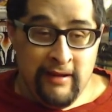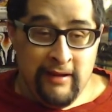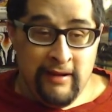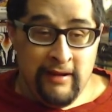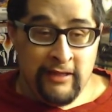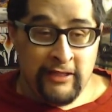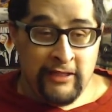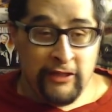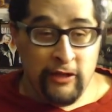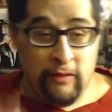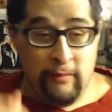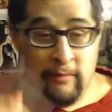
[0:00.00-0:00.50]

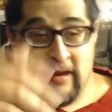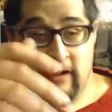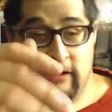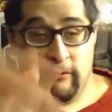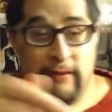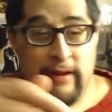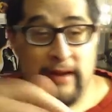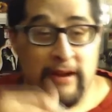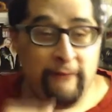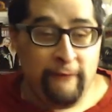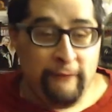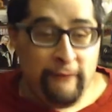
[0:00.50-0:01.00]
Show me the
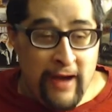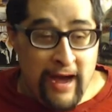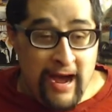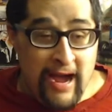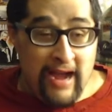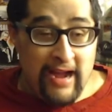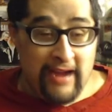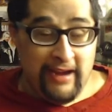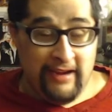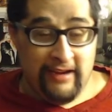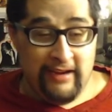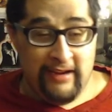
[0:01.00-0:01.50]
red
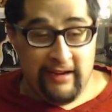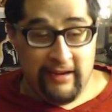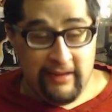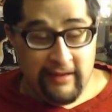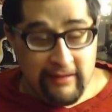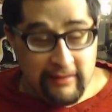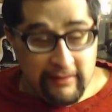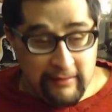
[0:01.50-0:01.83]
fire.